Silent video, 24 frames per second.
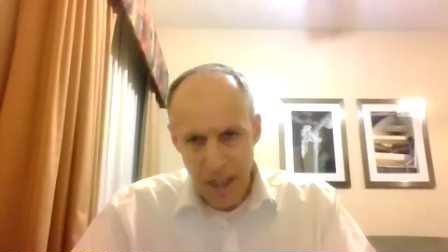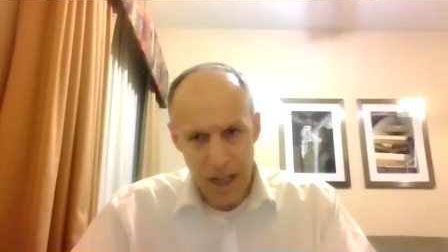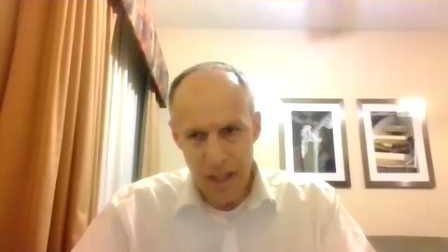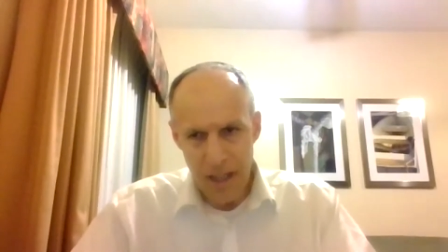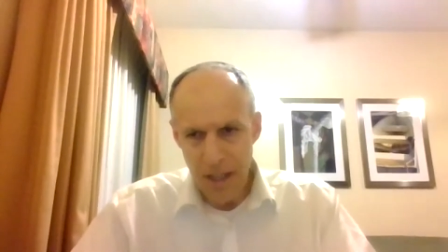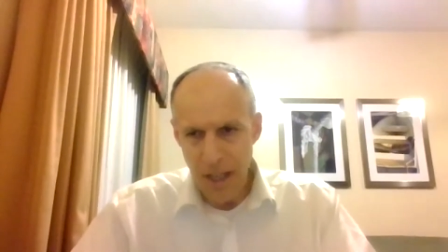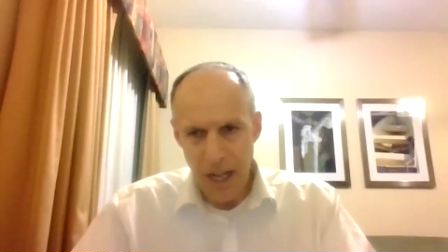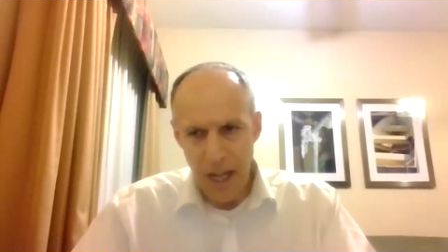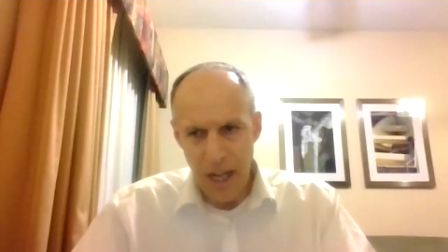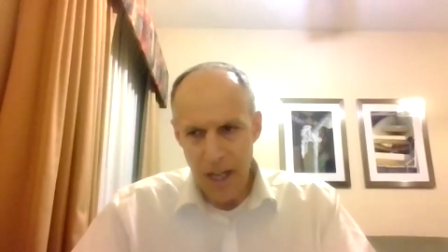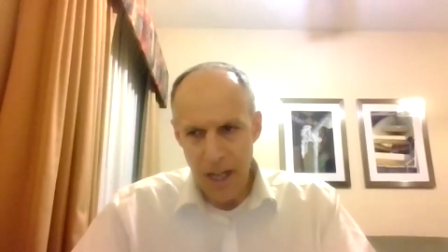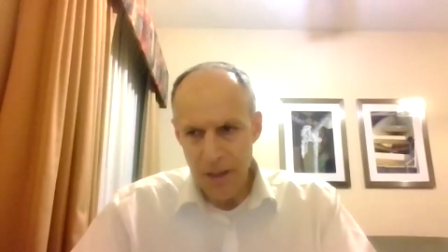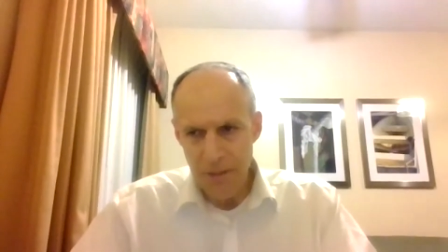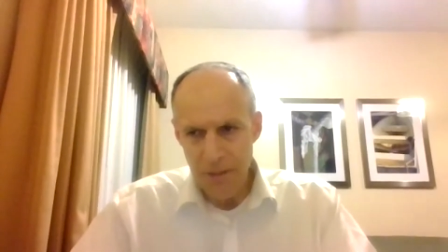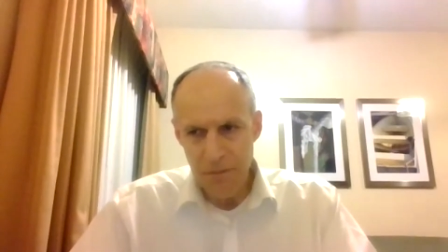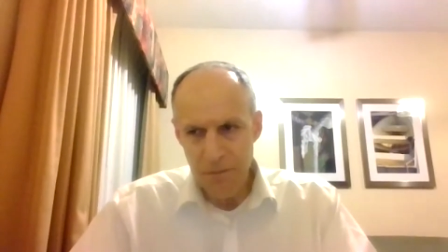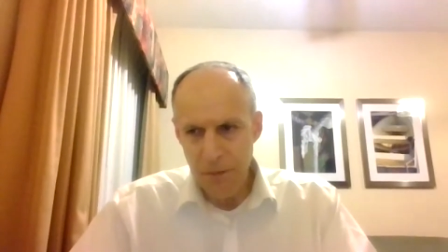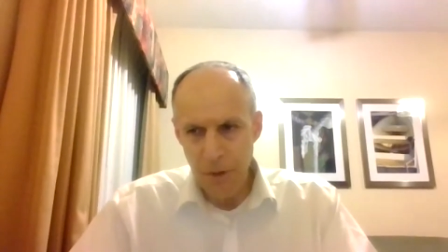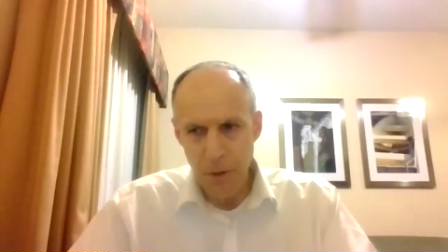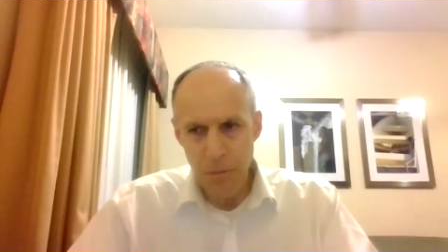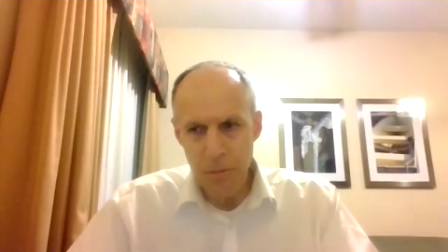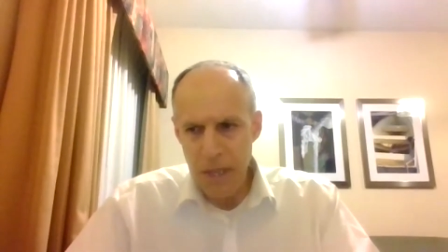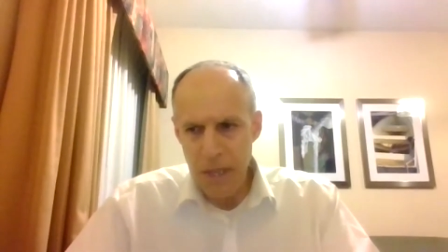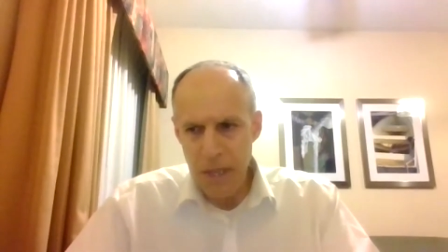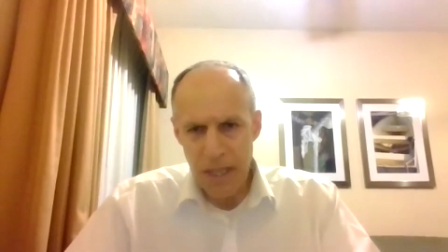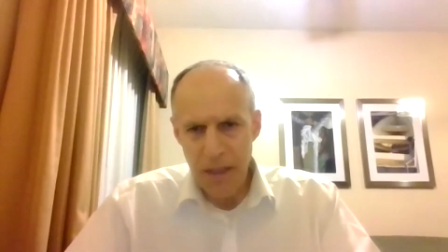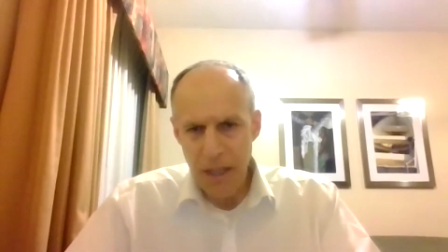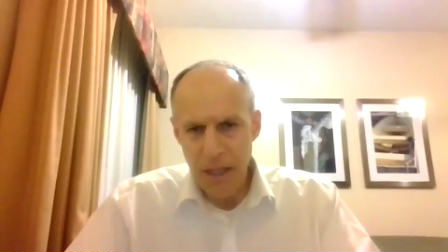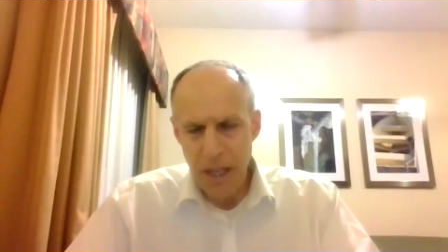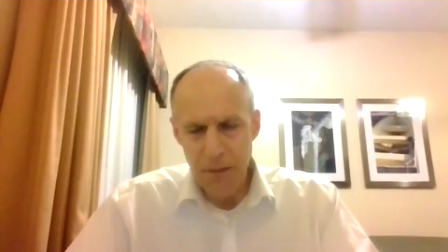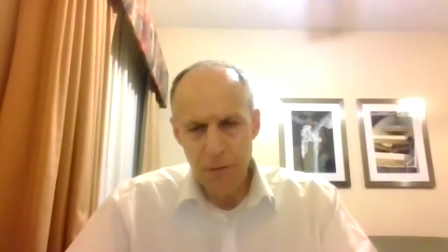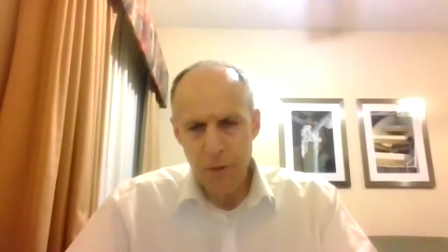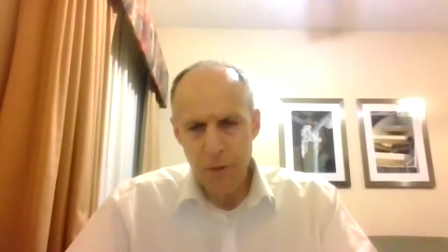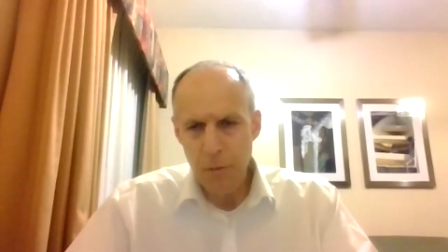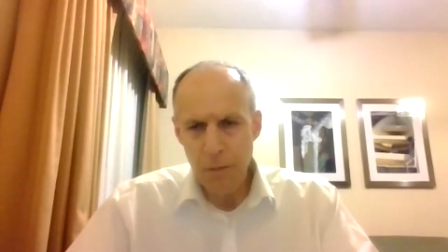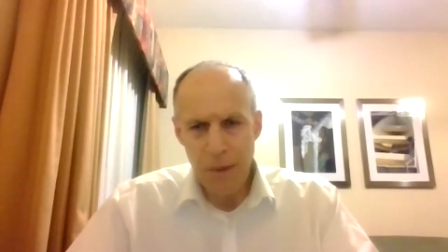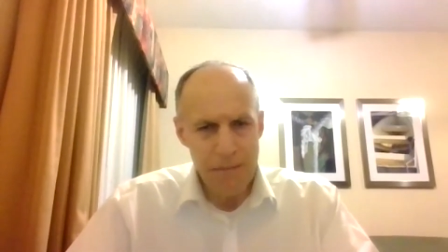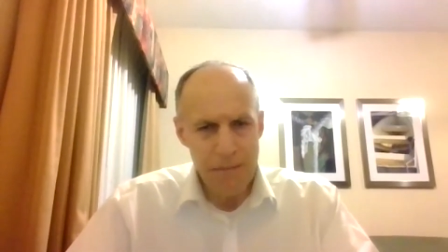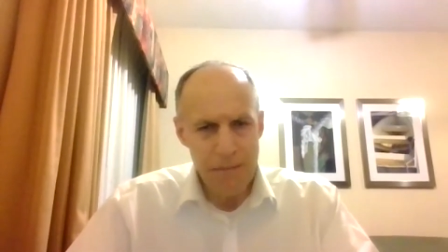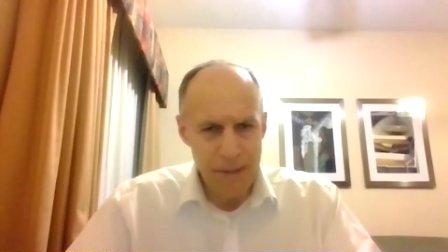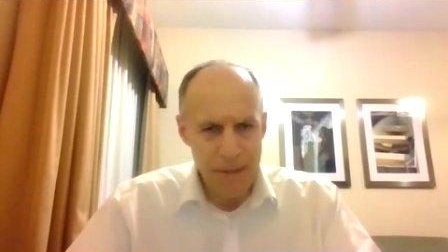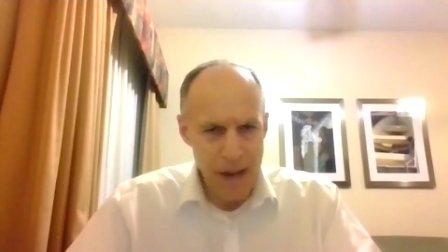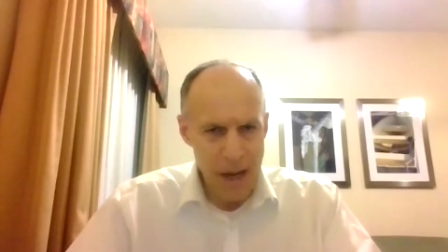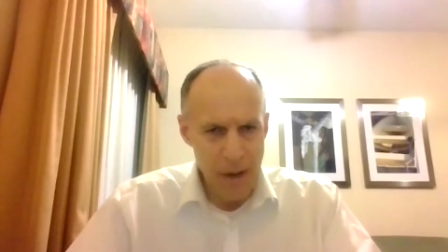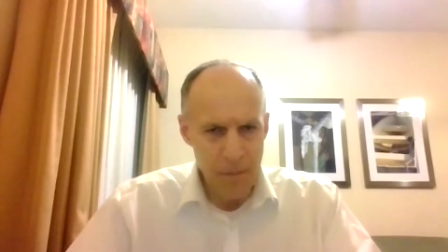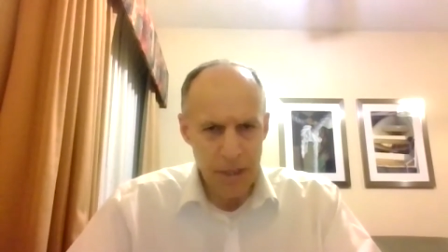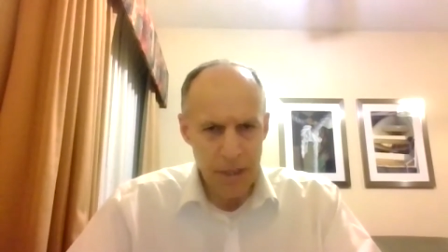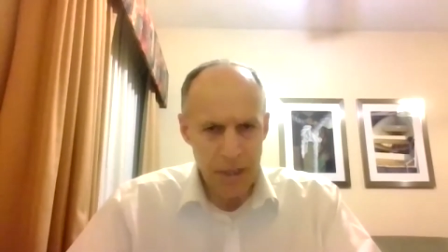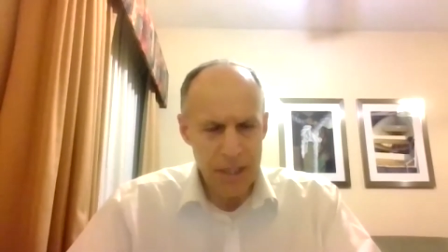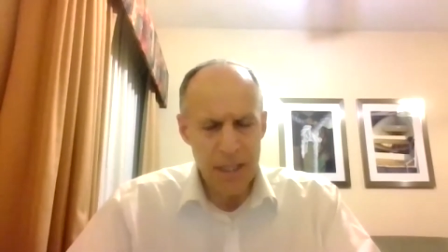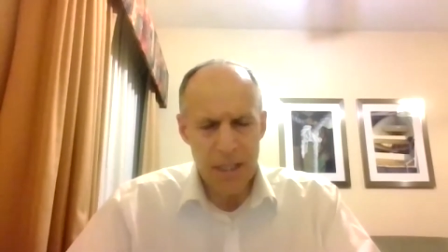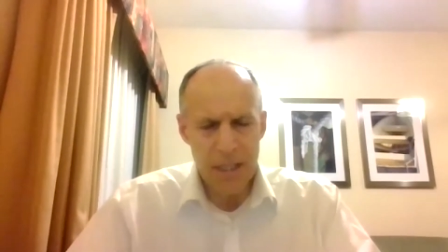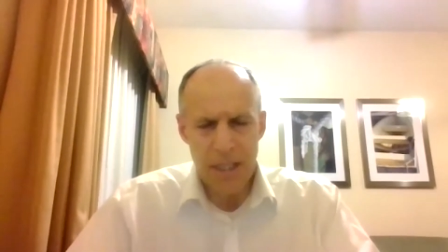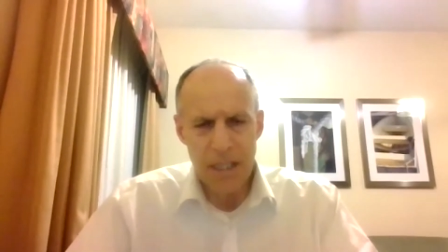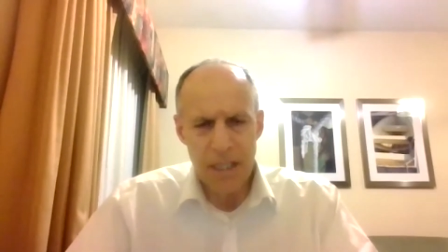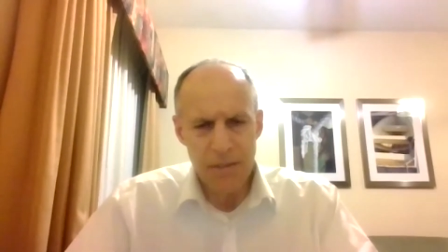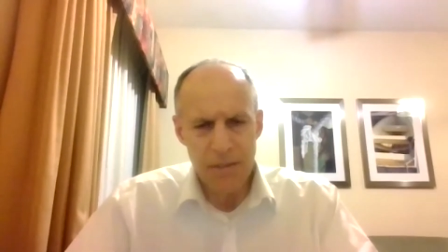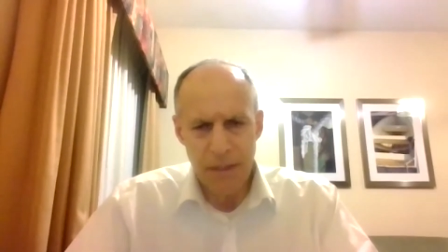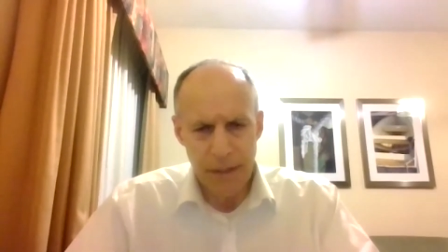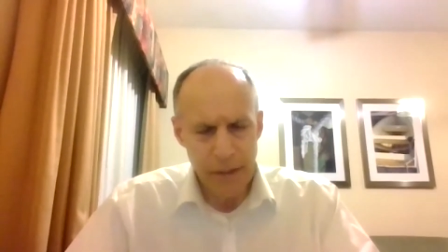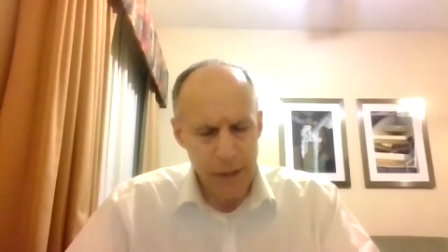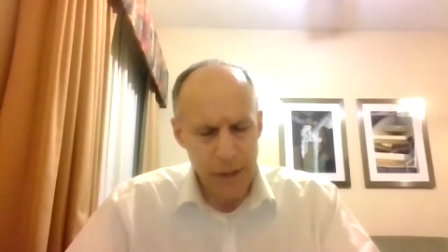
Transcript: I, I, for me and for my family, this is